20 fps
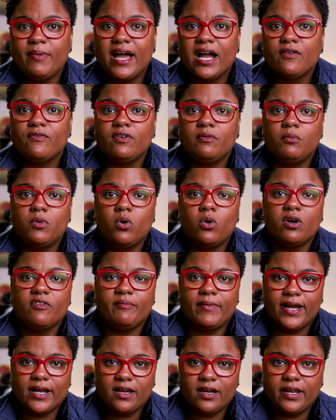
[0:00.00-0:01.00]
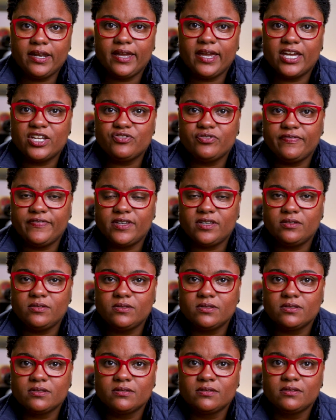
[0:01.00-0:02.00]
back for more of my cutting edge
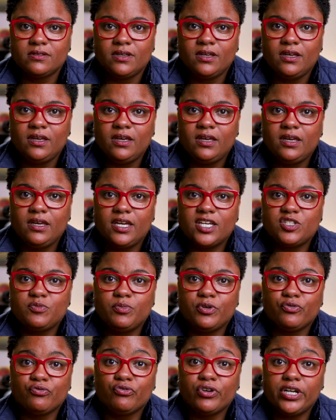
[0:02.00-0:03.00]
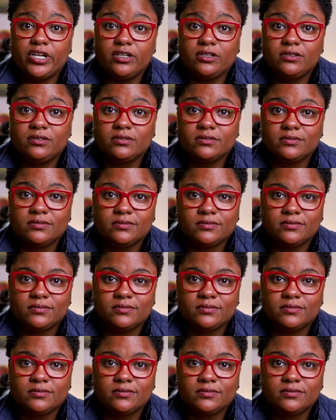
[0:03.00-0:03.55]
reviews. It's been real.